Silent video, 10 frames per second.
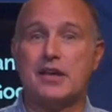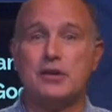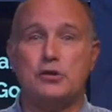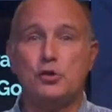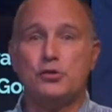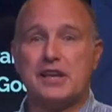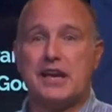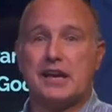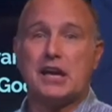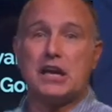that you
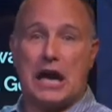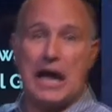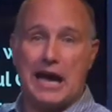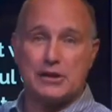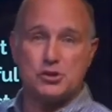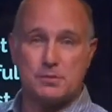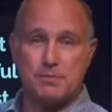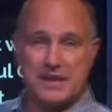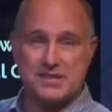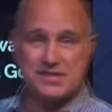think God
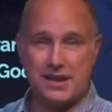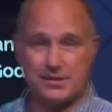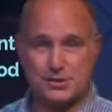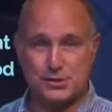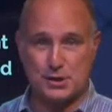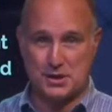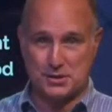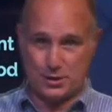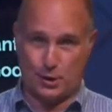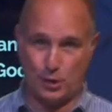should make sense
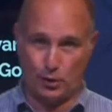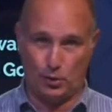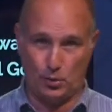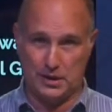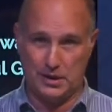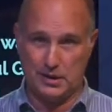to you.